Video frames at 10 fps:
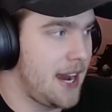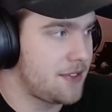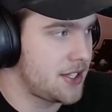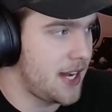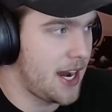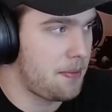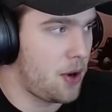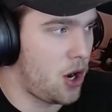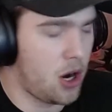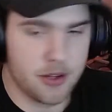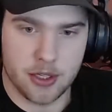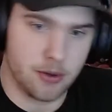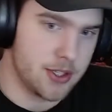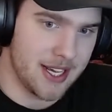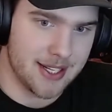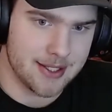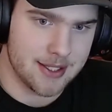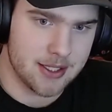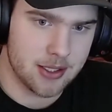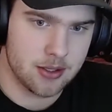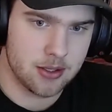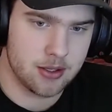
have to tie up all the loose ends